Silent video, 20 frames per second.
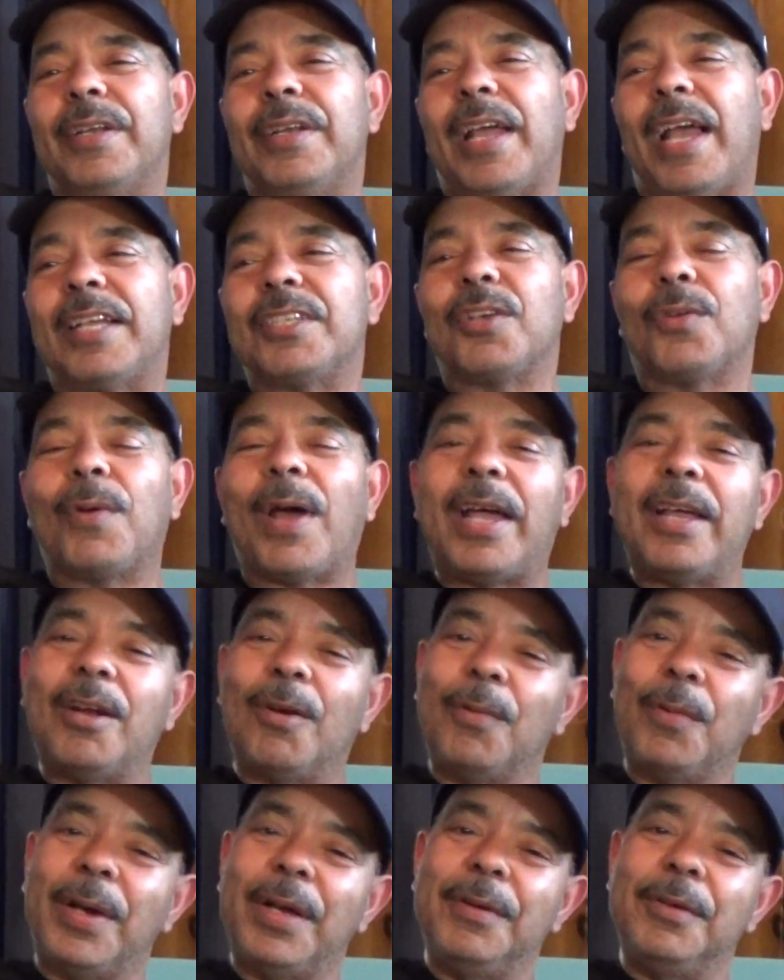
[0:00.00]
as a writer,
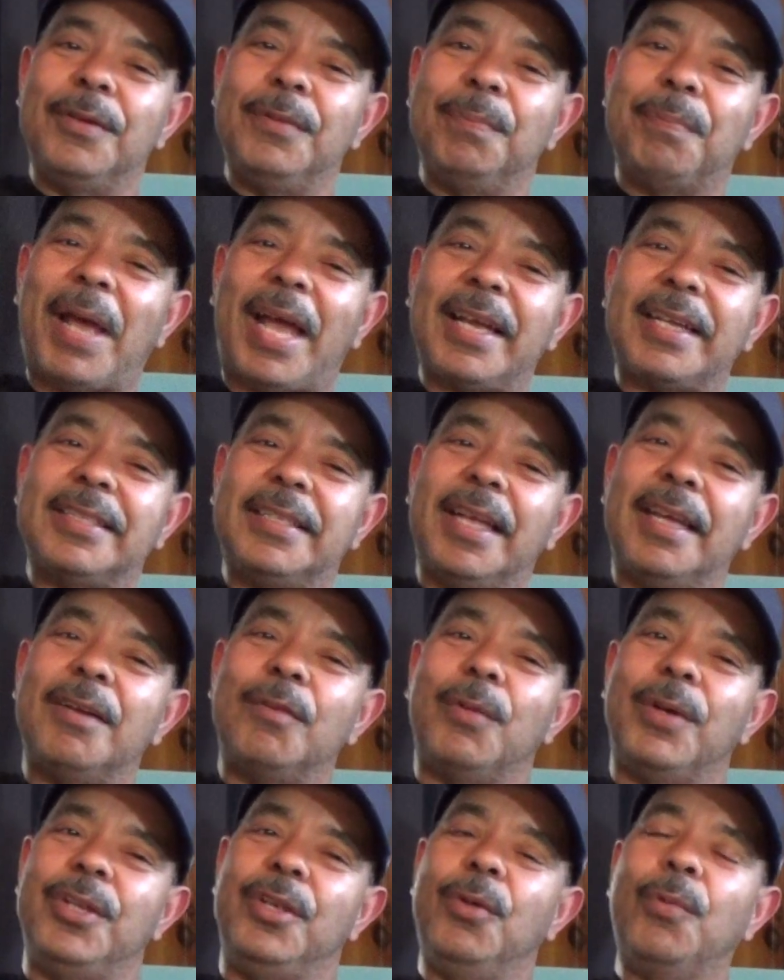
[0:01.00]
when back then
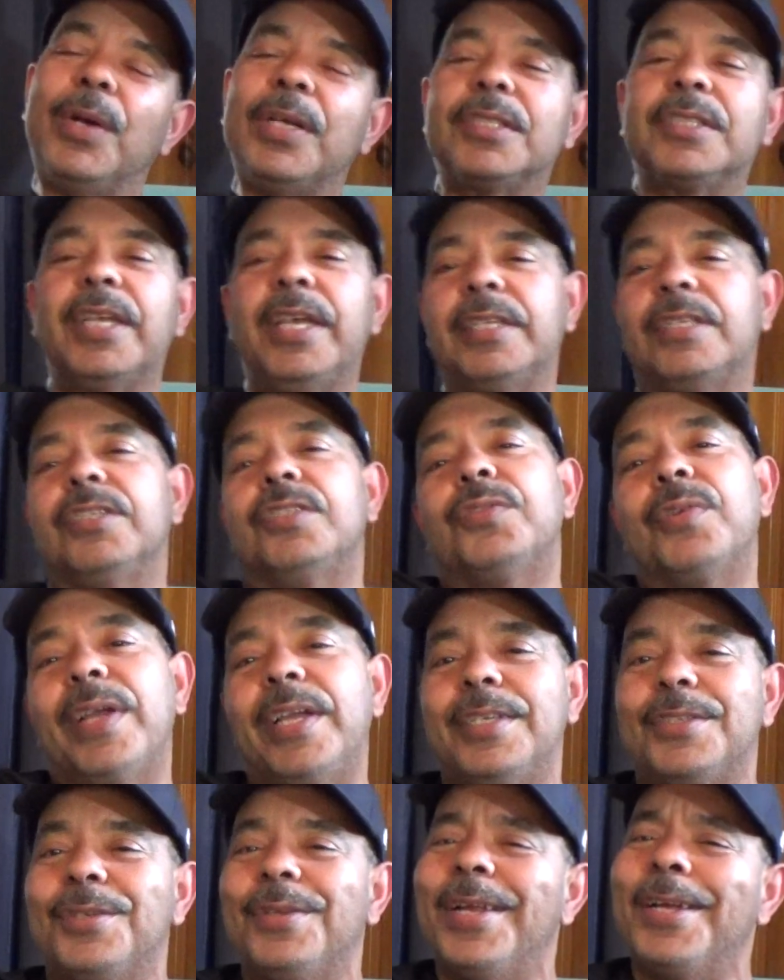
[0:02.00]
when you went to hit the
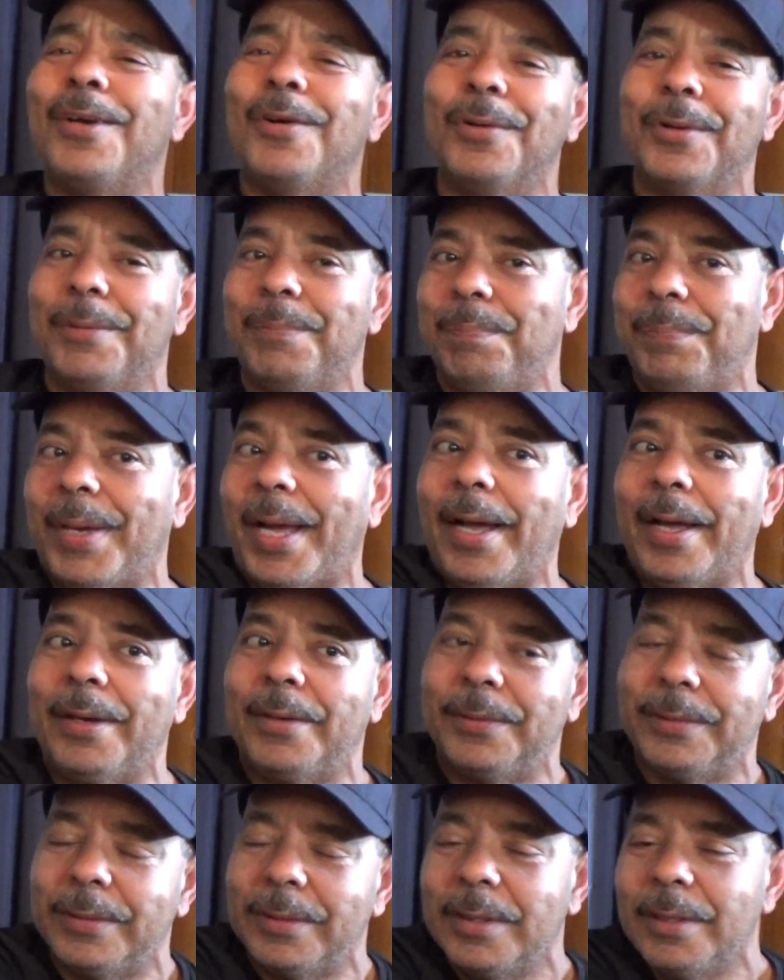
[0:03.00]
trains, you didn't go to
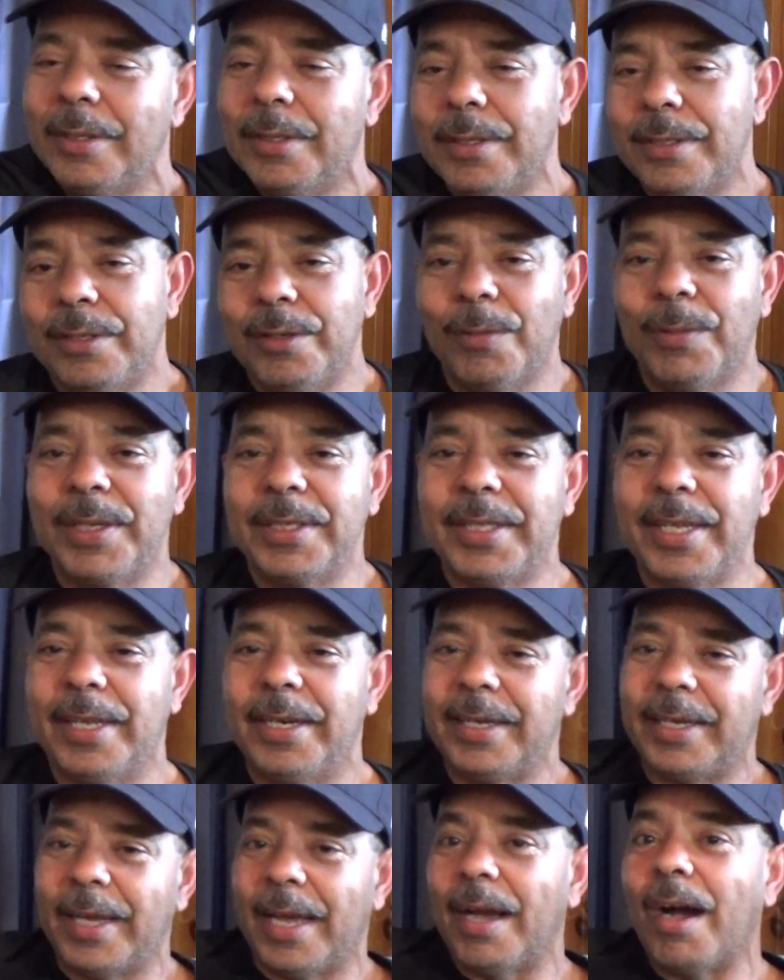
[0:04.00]
battle. You went there
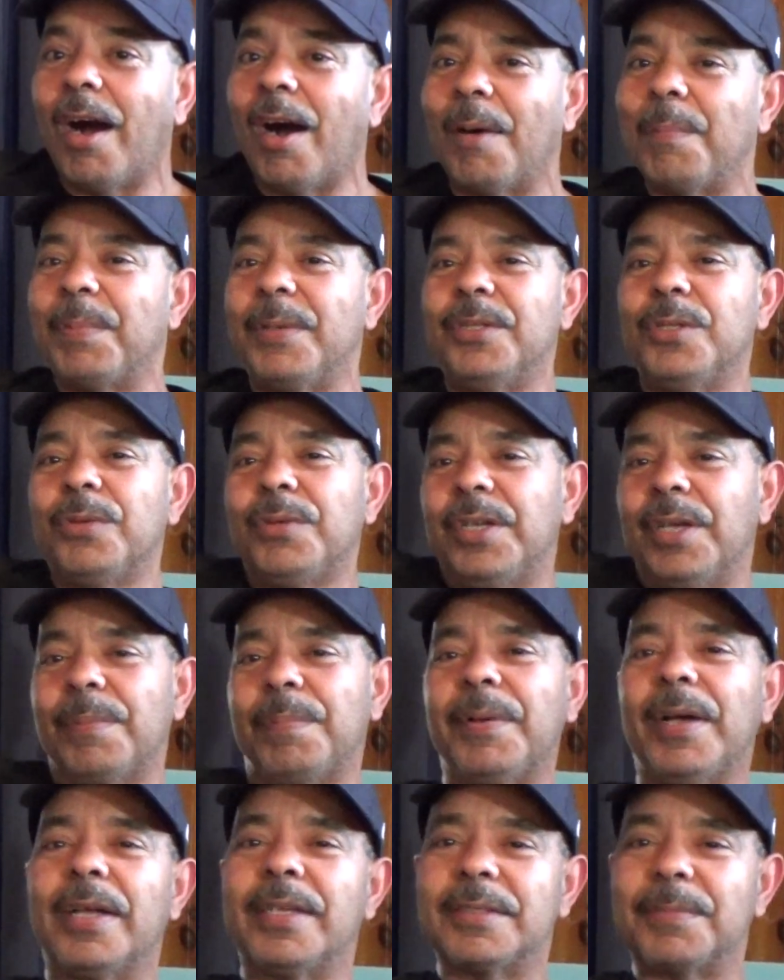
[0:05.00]
to get up and do your
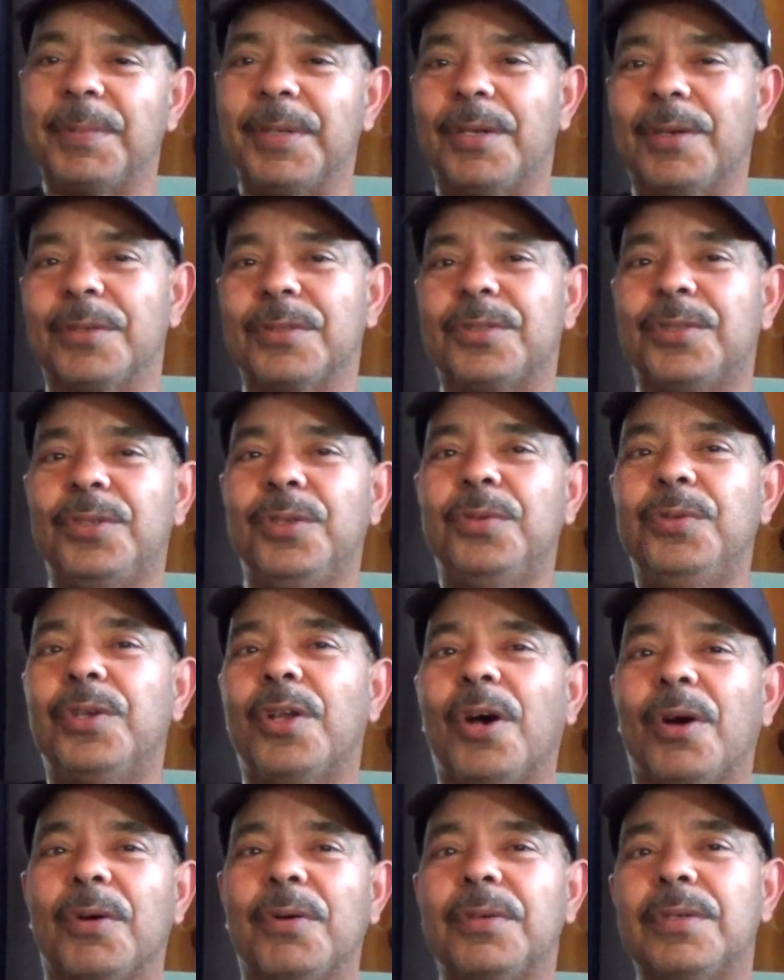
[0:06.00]
best, because you
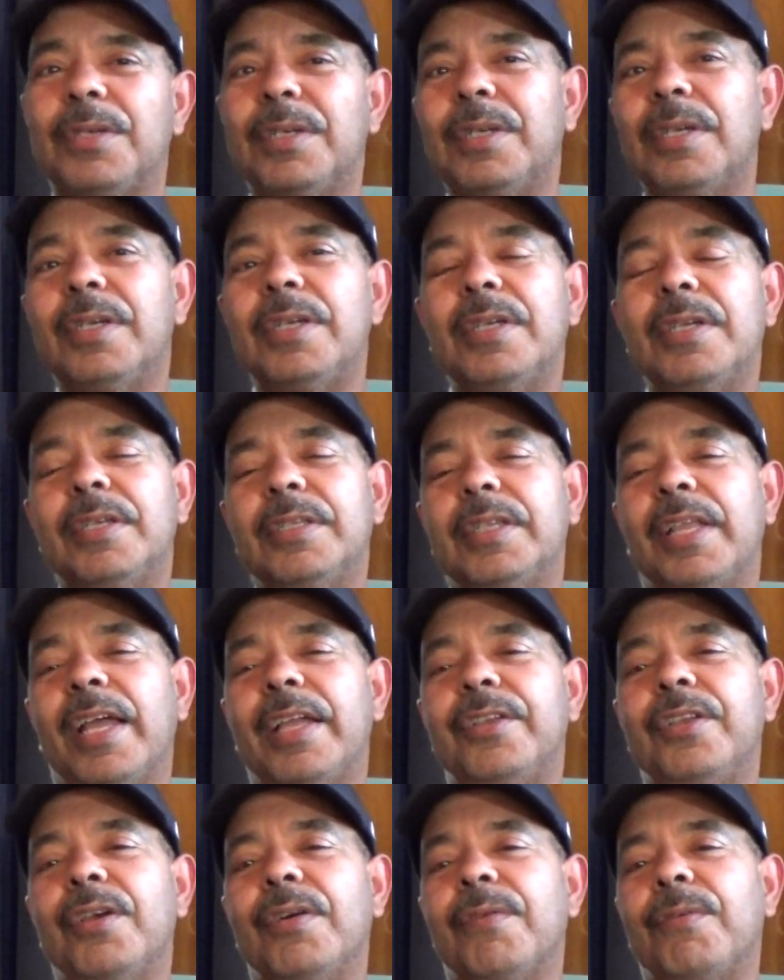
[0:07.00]
know
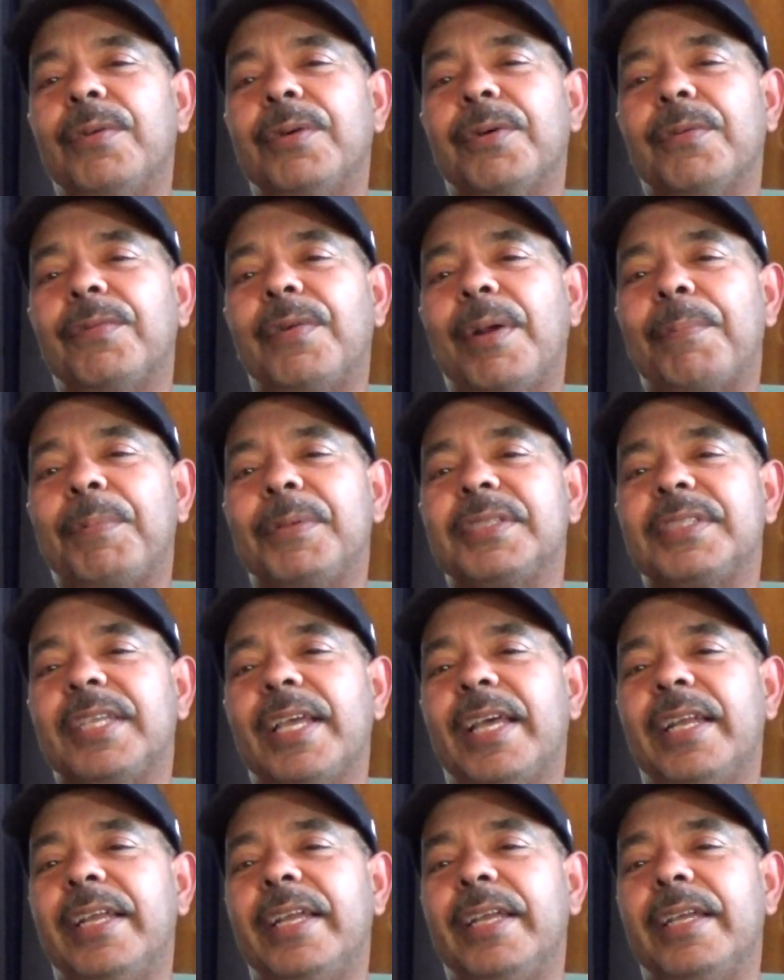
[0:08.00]
that you were
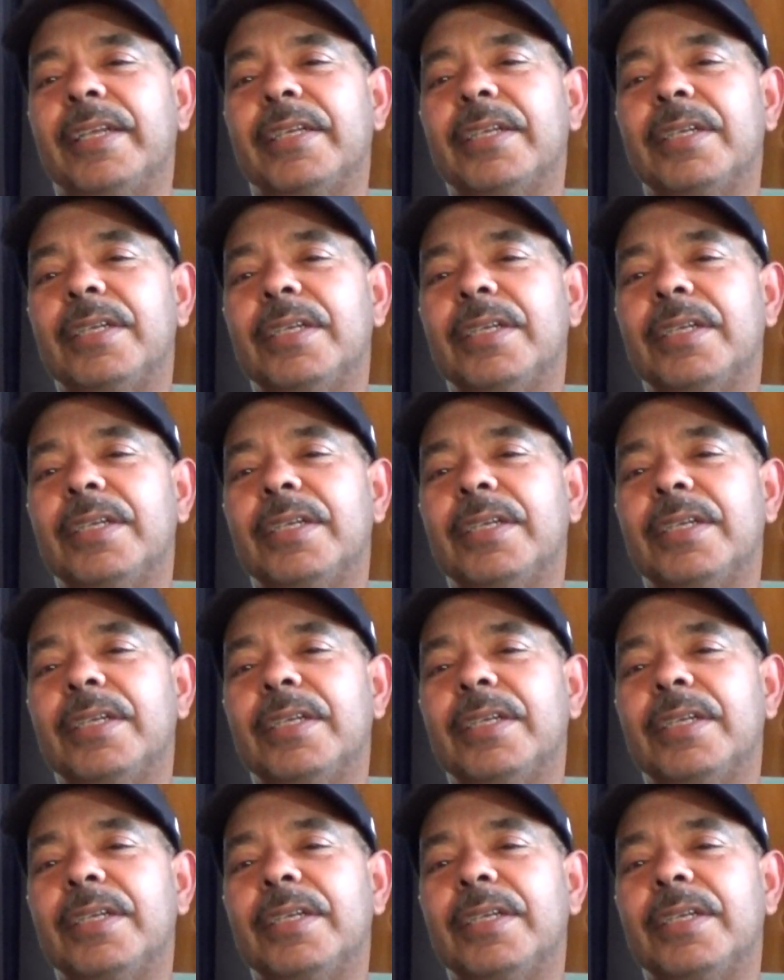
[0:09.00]
representing